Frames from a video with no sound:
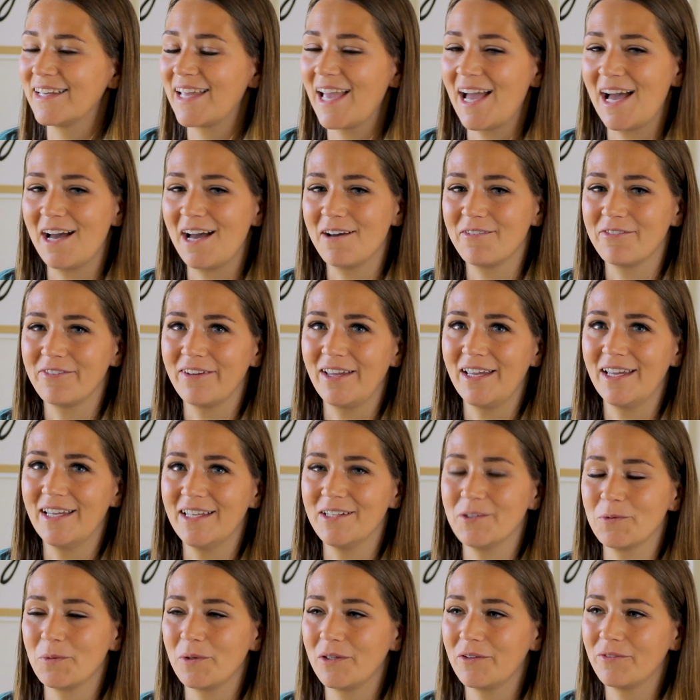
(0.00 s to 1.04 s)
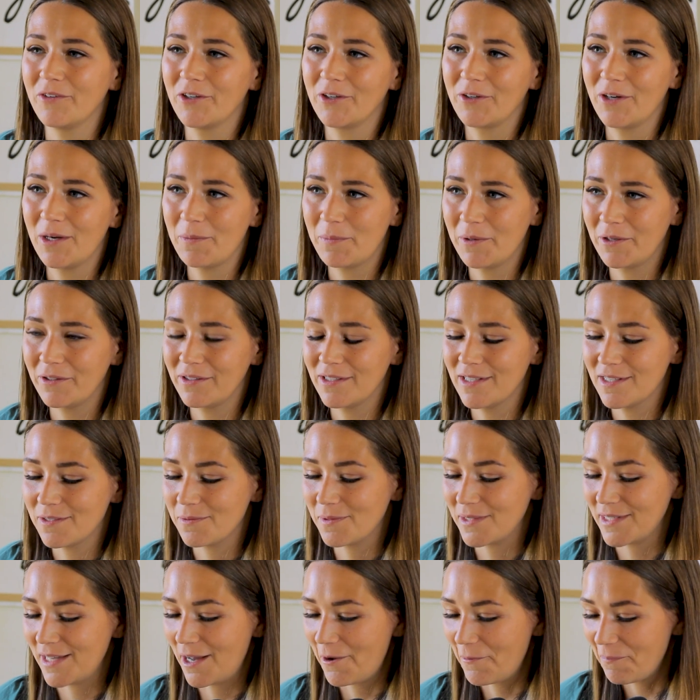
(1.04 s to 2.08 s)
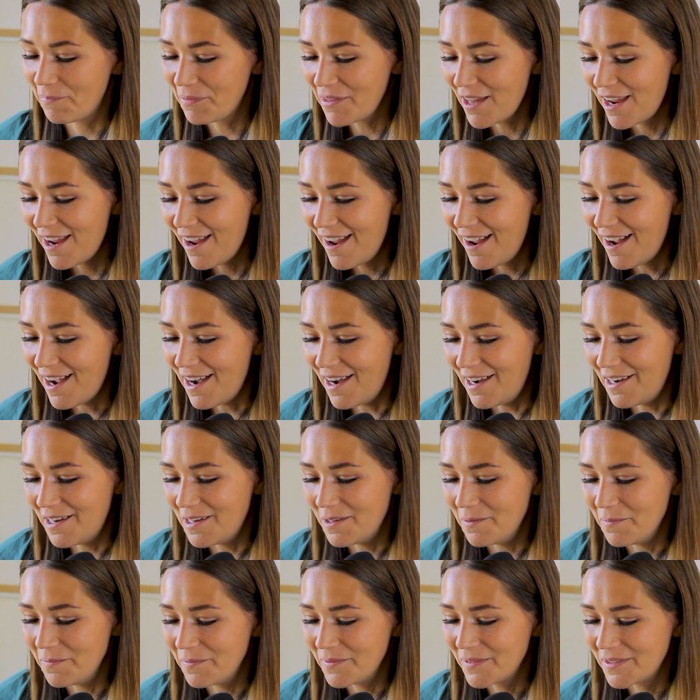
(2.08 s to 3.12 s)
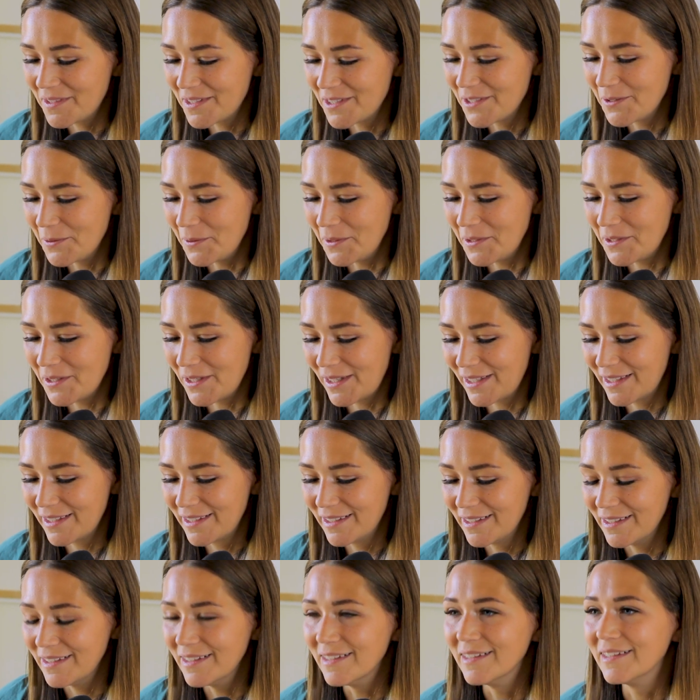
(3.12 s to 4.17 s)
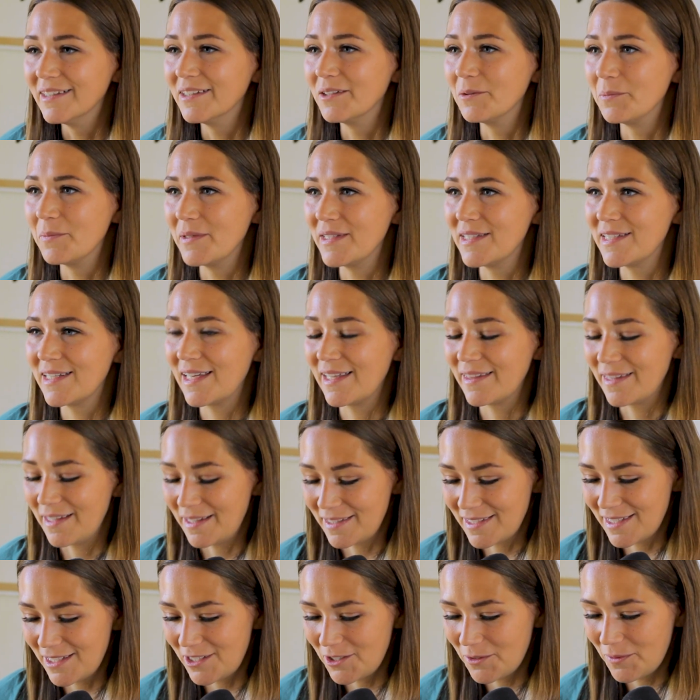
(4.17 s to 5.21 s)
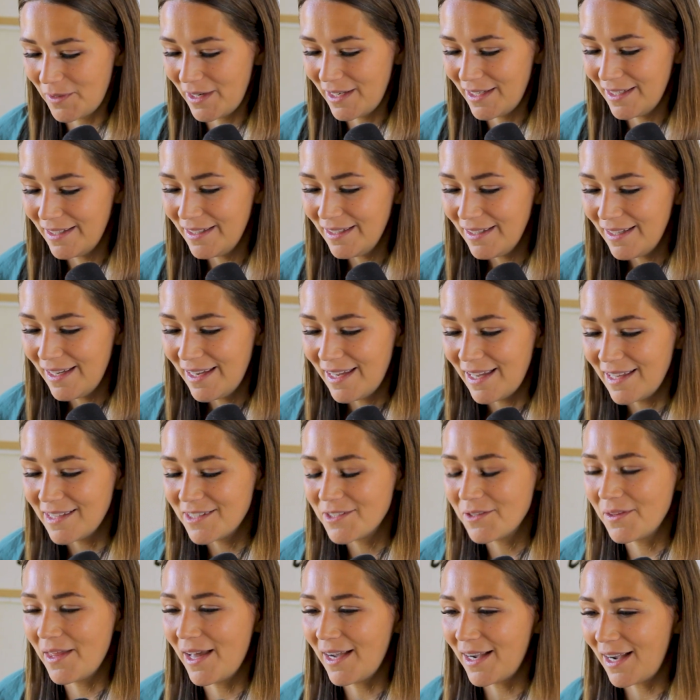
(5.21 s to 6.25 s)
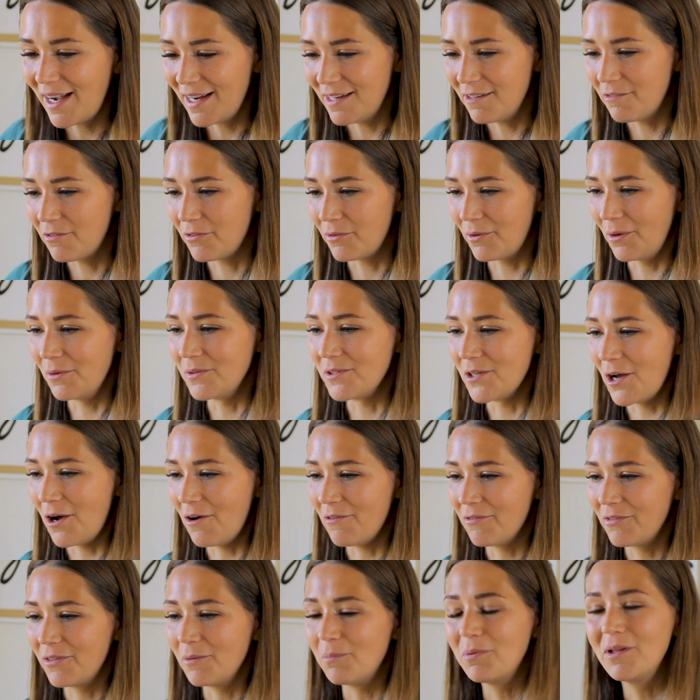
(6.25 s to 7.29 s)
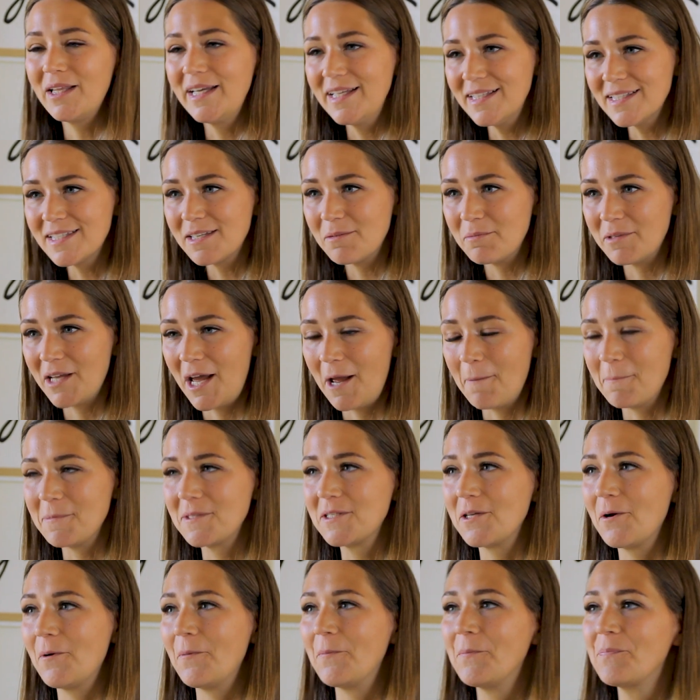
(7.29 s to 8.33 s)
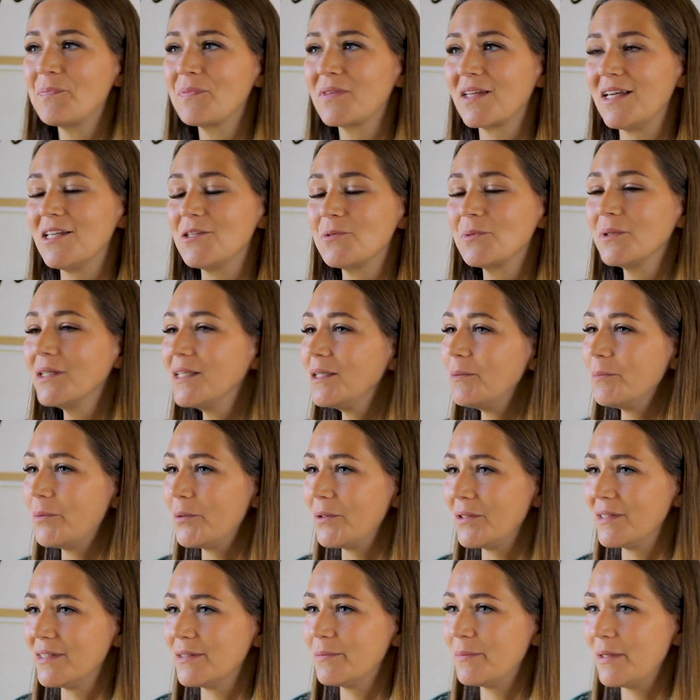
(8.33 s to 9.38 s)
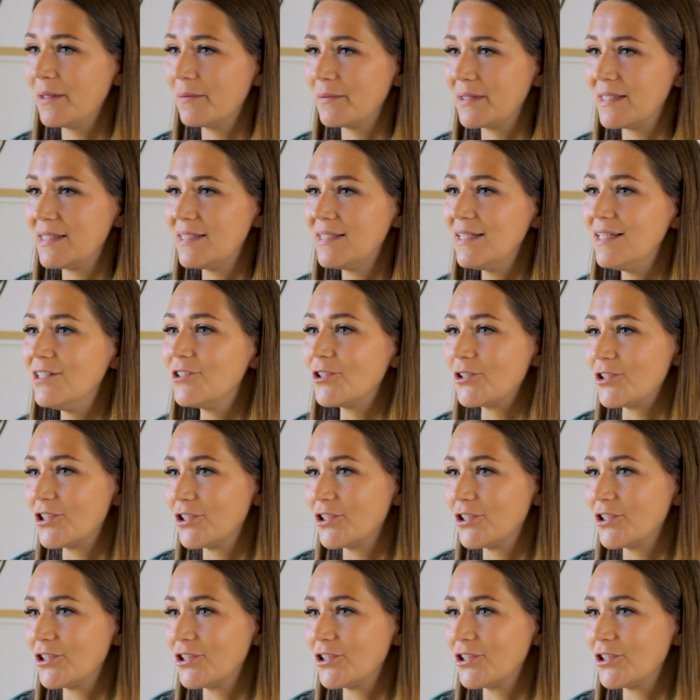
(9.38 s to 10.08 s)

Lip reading: the calf and one of our Great Pyrenees was out. So it took a little bit to get that situated. And so that kind of throws off the plan sometimes. So it's really important to be able to teach our